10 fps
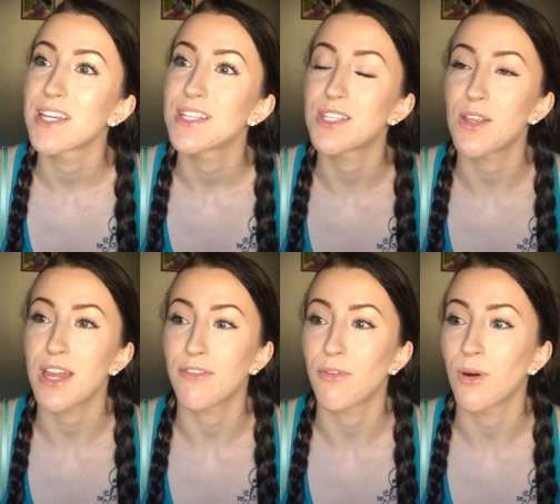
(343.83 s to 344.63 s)
So
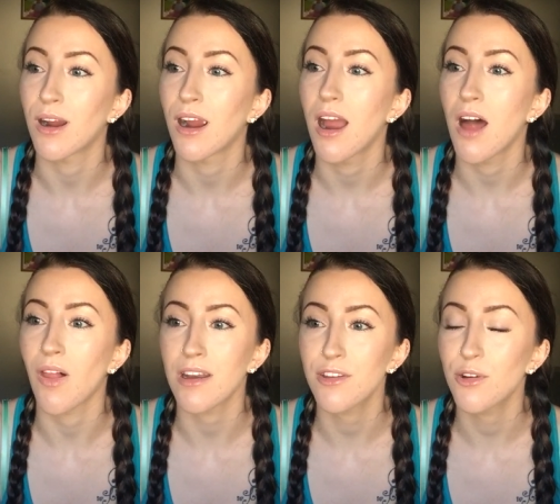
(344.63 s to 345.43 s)
therefore, a
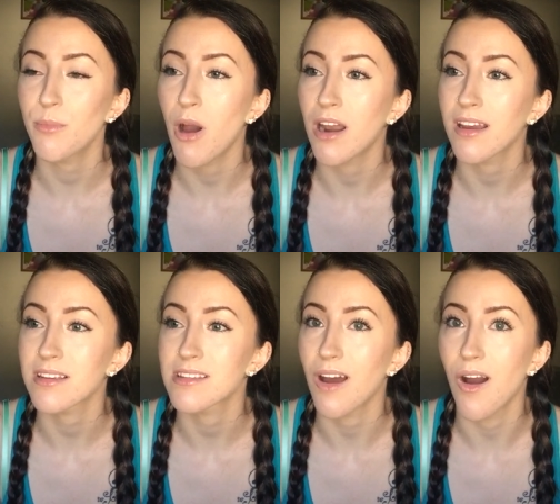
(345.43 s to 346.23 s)
lot of their
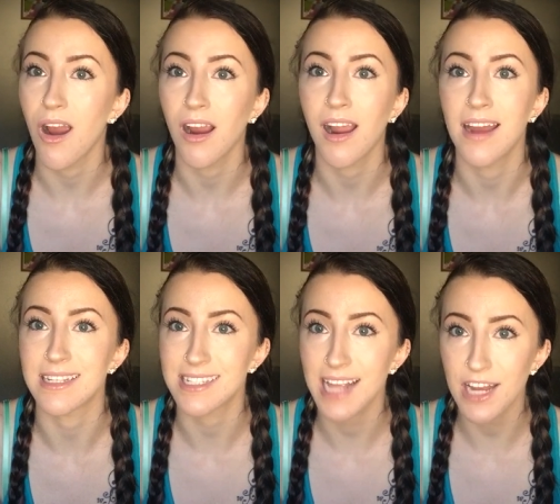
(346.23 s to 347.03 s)
products are kind
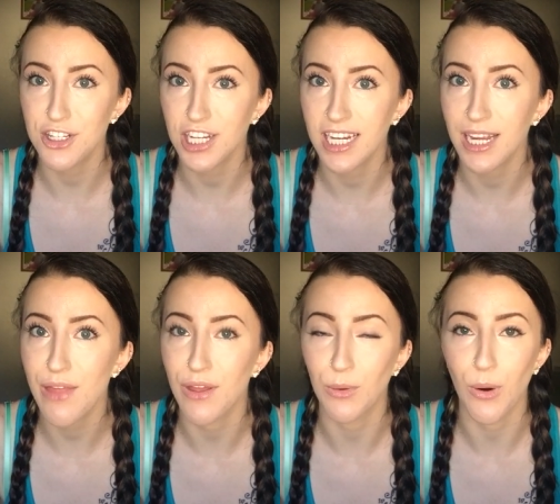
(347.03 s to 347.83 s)
of
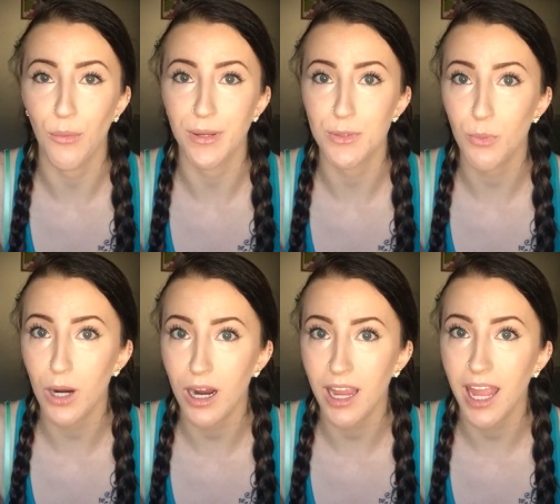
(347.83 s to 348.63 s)
sketchy, they don't always
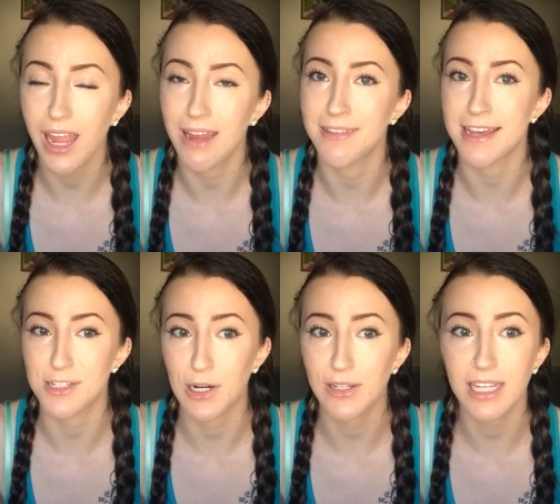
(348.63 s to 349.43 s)
work, and that
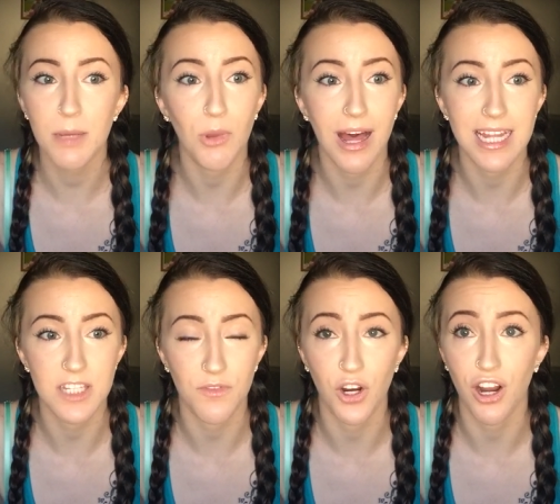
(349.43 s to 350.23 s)
certainly
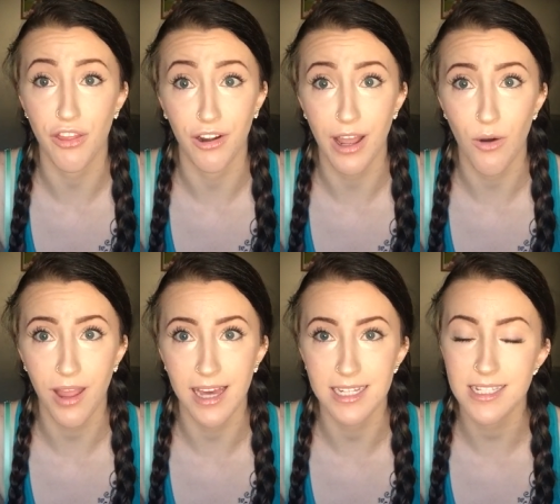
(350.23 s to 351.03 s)
applies for their nail
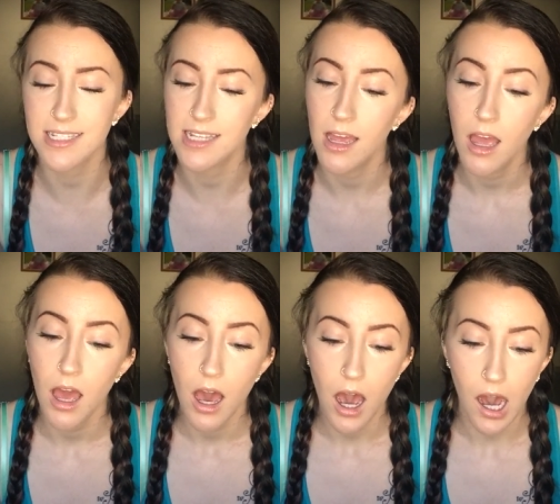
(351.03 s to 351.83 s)
kits.
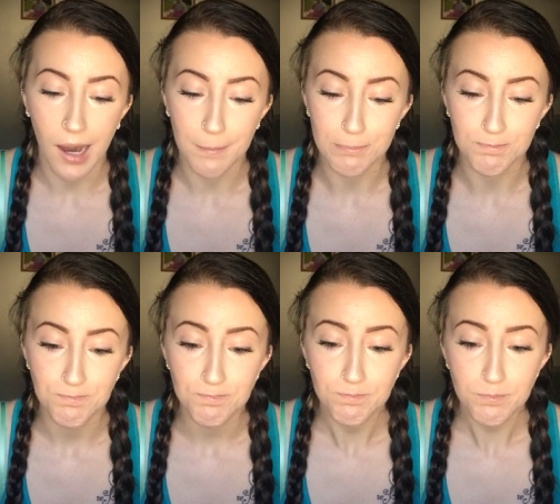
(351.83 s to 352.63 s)

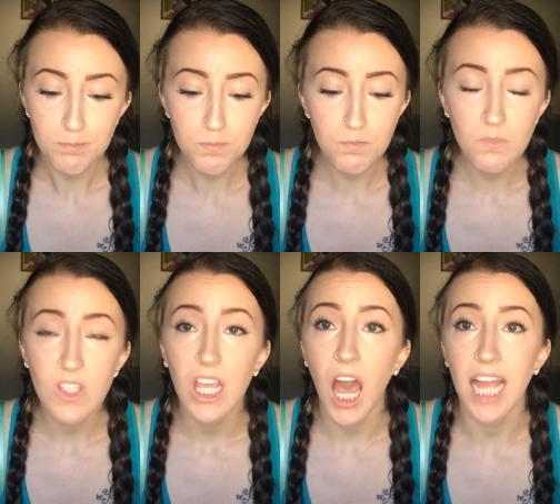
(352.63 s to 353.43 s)

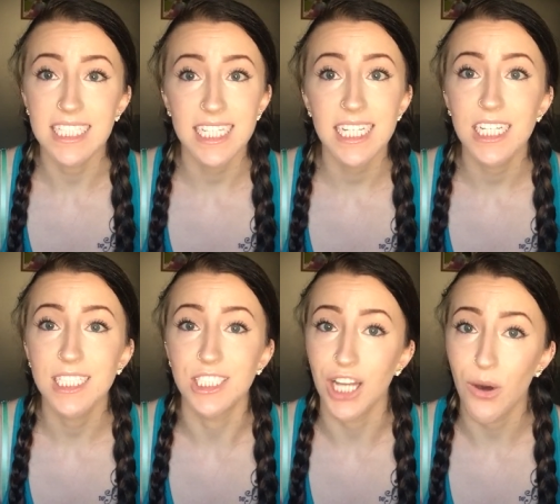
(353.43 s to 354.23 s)
I did
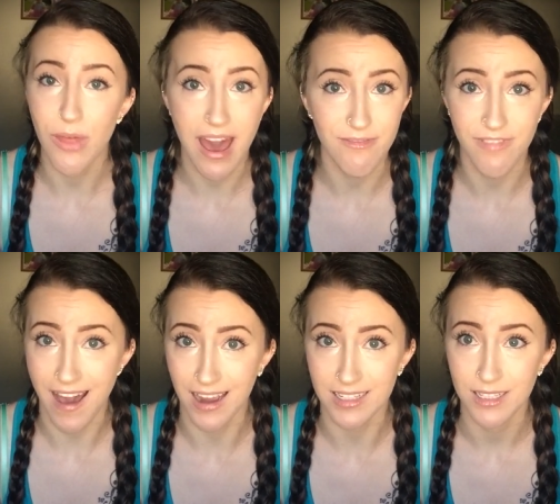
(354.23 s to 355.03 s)
know that
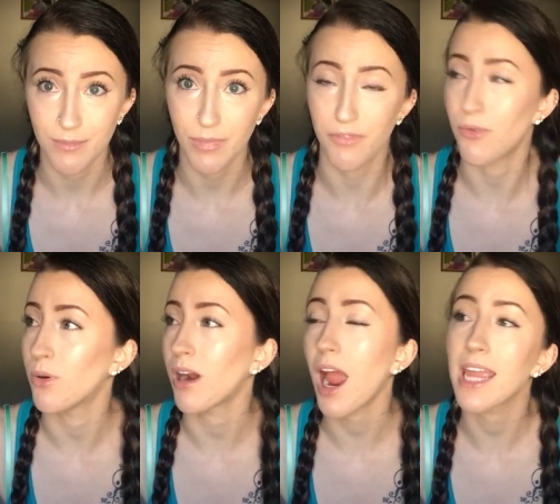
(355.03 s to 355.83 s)
fact
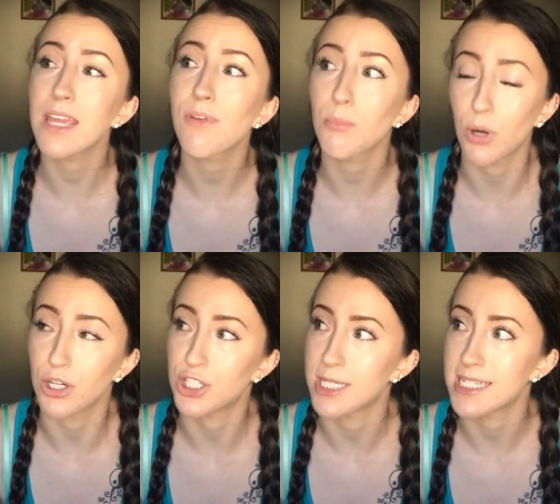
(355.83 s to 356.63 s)
before I even
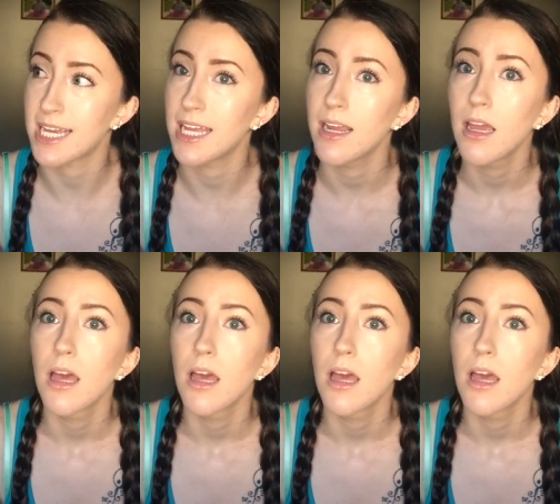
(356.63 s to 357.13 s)
purchased it.